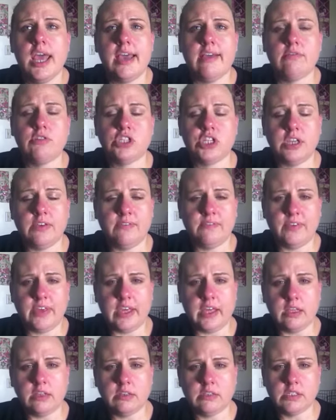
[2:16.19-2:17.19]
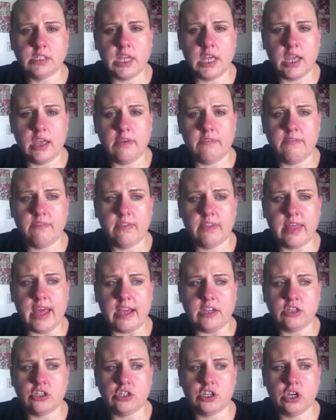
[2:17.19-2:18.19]
if she feels if
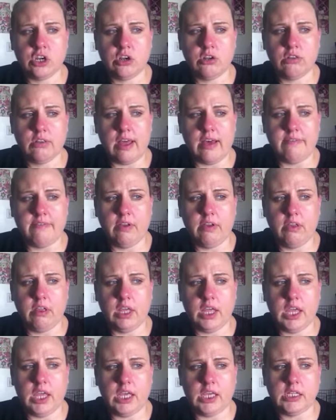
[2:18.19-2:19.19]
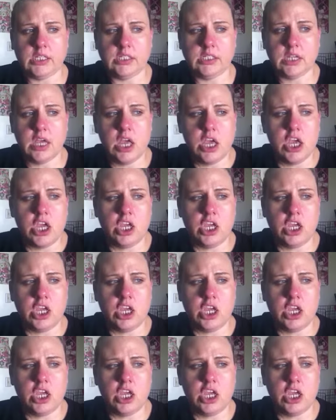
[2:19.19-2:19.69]
that sugar level is,